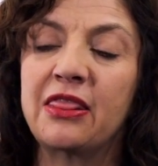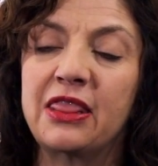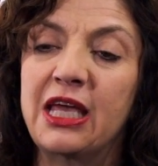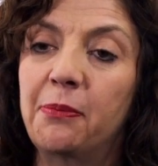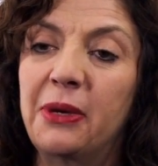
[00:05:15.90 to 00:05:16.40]

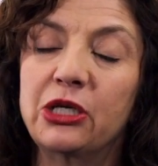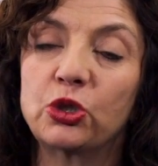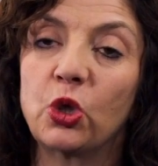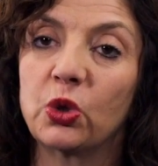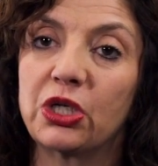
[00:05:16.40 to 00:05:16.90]
The appeal
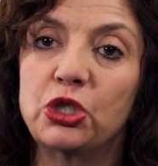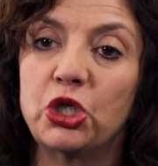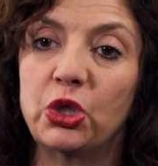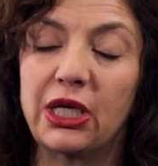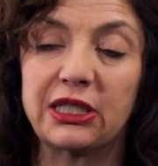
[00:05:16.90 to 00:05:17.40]
court can
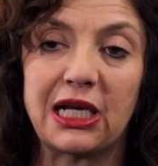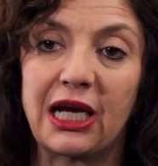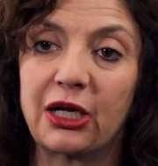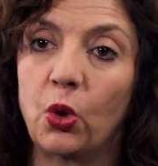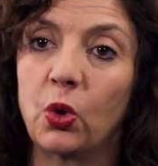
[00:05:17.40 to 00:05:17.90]
do things
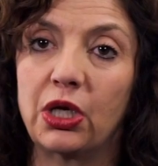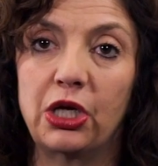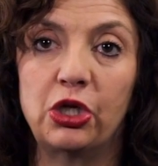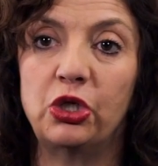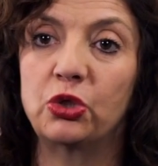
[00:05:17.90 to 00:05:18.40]
like order
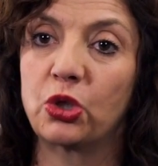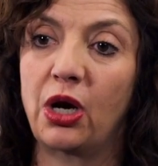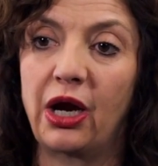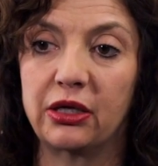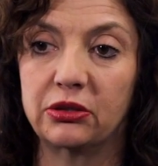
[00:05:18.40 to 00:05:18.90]
a new
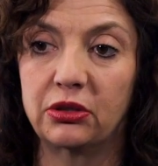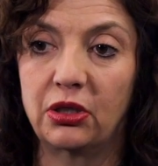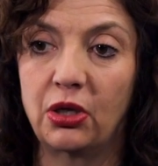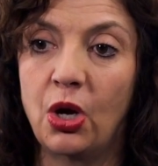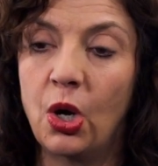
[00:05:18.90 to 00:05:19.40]
trial
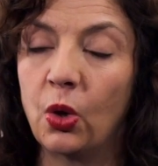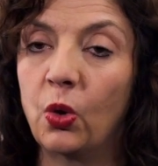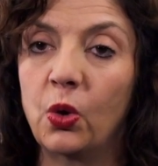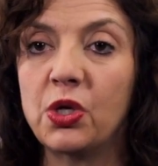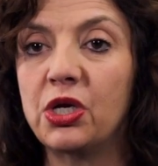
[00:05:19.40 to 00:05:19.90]
or
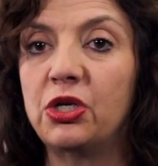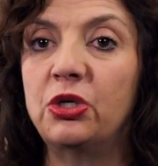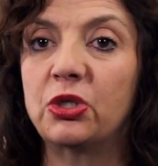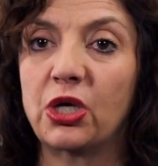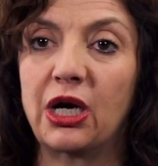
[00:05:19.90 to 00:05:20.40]
order a
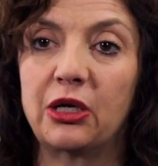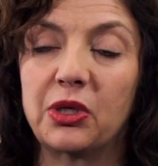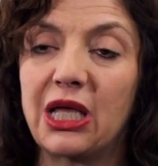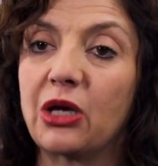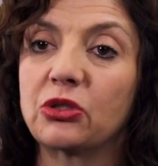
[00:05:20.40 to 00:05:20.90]
new trial
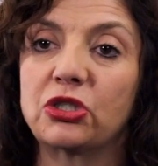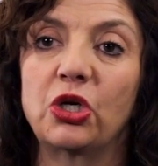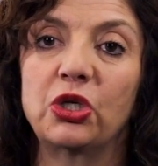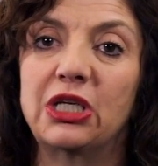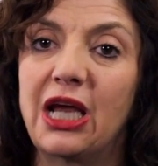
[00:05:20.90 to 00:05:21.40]
without
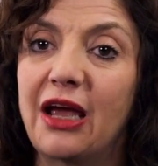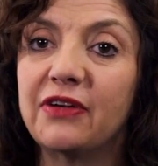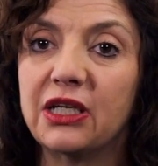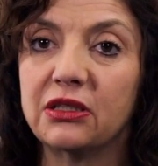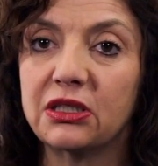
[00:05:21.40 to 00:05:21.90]
certain
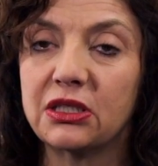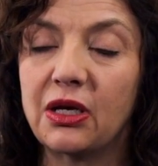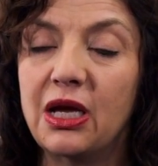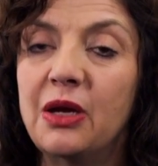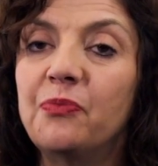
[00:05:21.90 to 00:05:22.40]
evidence.
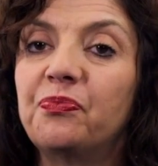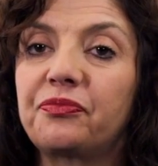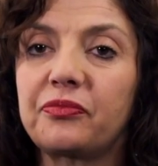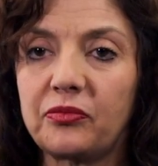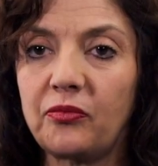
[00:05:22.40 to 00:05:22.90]

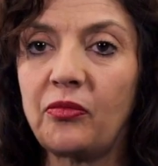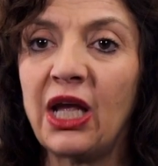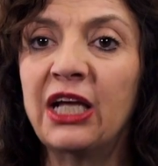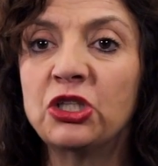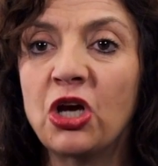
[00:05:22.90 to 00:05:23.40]

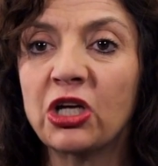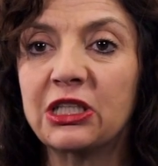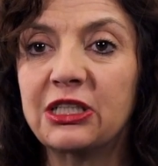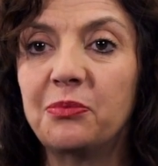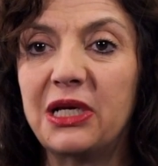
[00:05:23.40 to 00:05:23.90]
It's
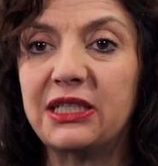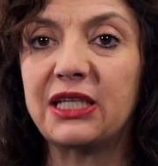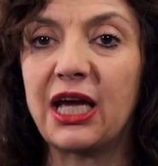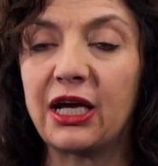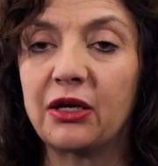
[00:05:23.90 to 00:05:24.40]
not simply
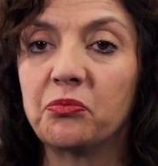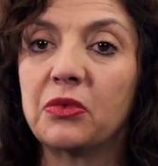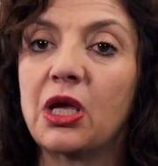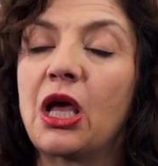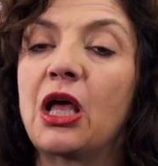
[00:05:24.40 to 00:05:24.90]
saying
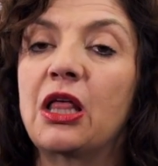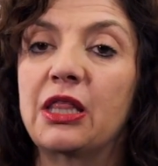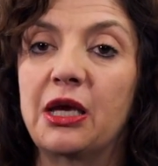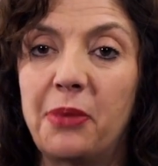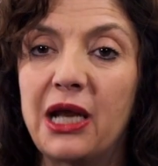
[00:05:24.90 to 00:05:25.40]

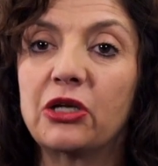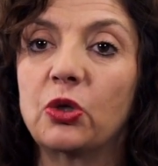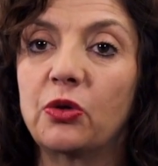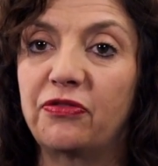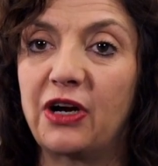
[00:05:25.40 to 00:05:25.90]
the appellate
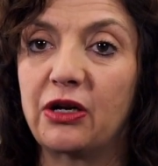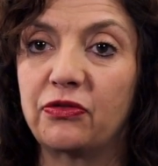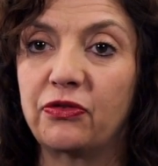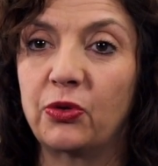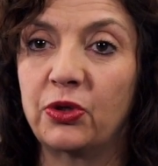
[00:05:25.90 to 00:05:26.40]
court
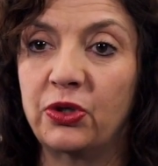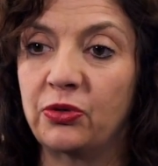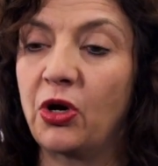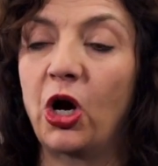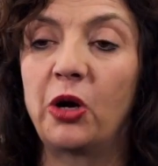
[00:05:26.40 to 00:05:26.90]
found for
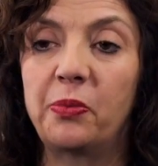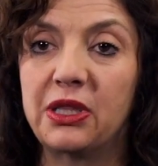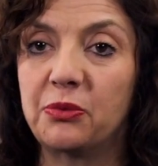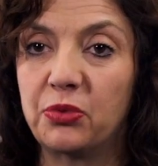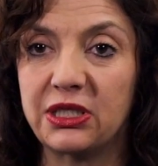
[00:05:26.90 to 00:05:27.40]
you, open
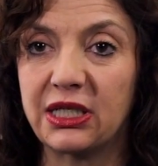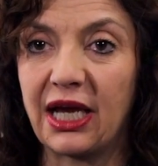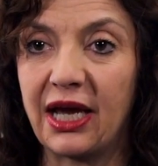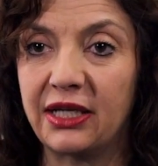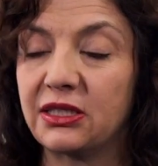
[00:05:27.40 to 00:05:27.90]
the prison
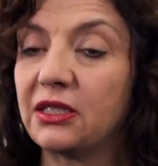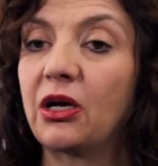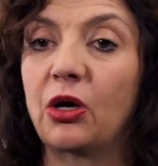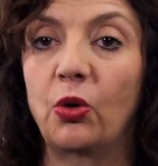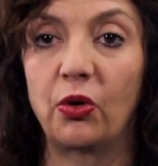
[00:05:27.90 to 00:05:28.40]
gates,
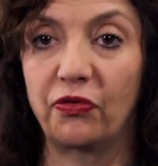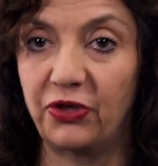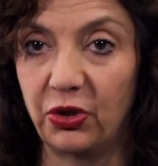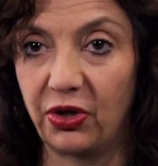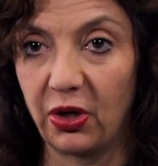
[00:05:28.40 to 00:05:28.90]

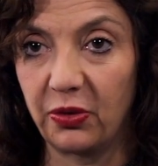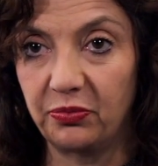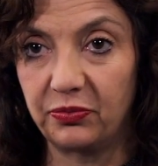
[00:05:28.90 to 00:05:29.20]
off you go.